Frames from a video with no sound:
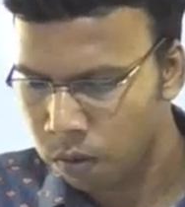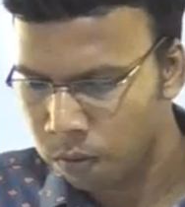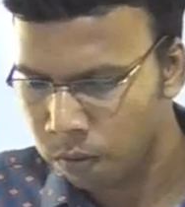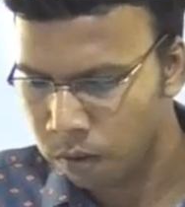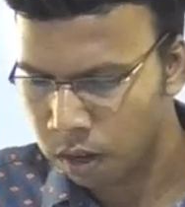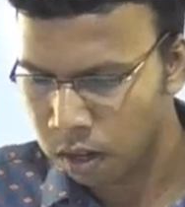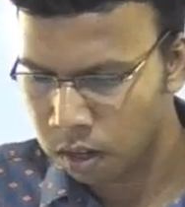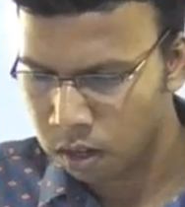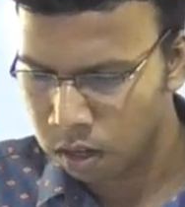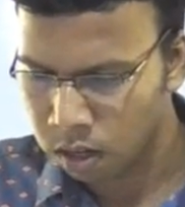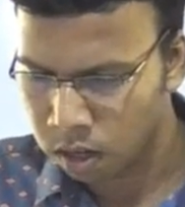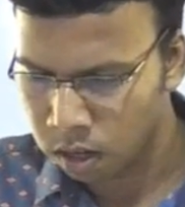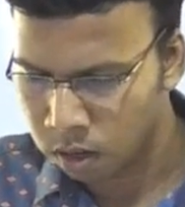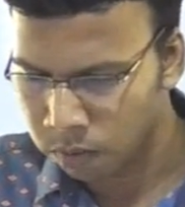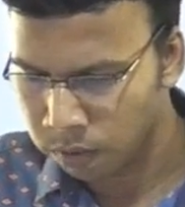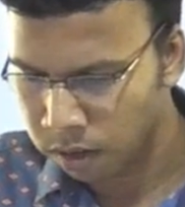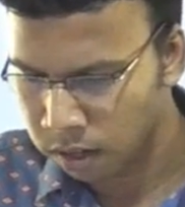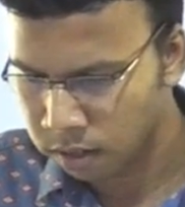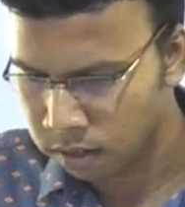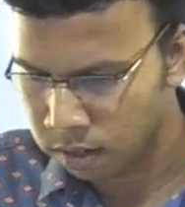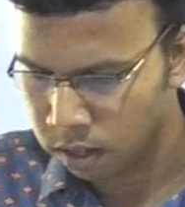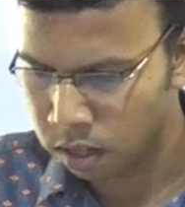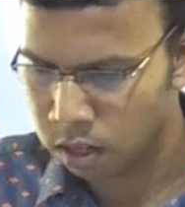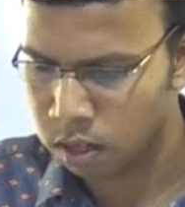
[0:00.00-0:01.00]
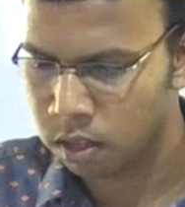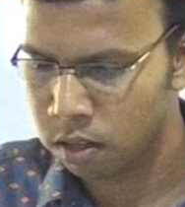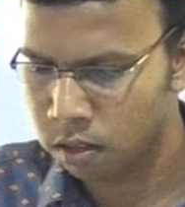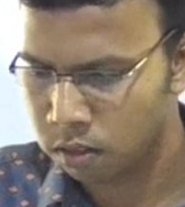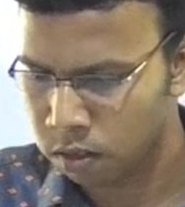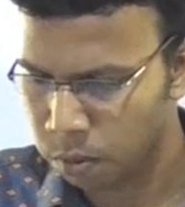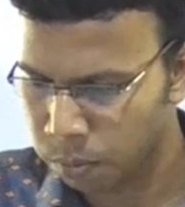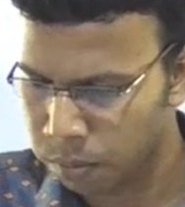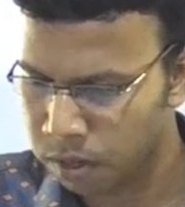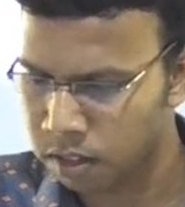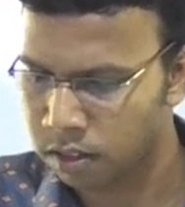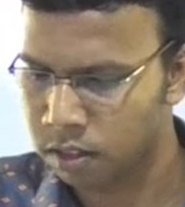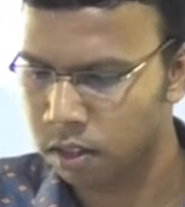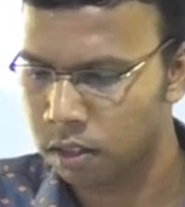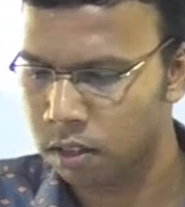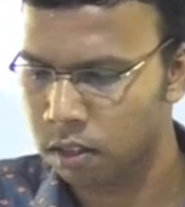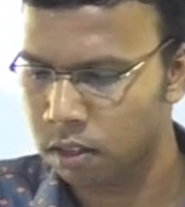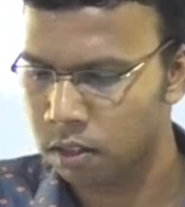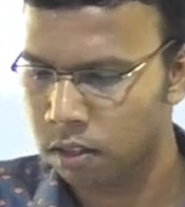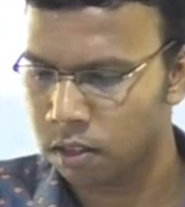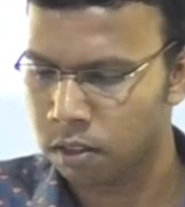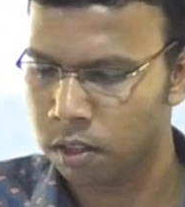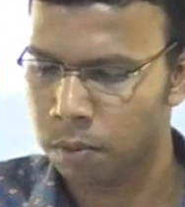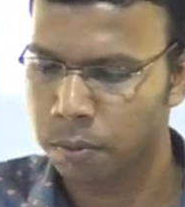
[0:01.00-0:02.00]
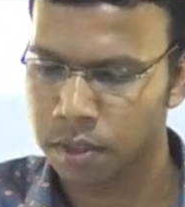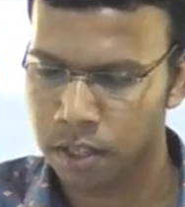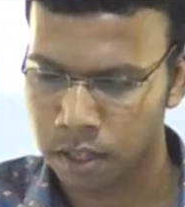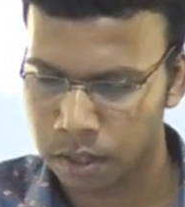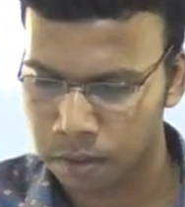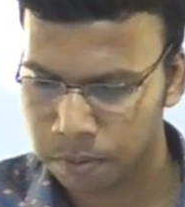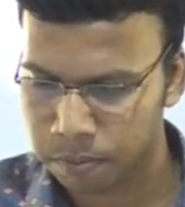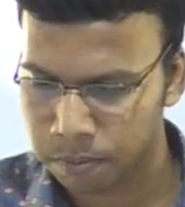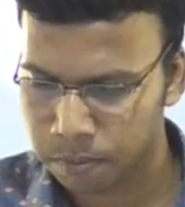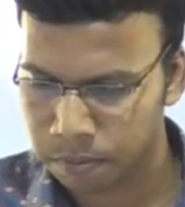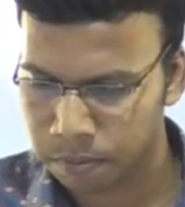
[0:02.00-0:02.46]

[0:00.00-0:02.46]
Vanasamrakshan Samiti.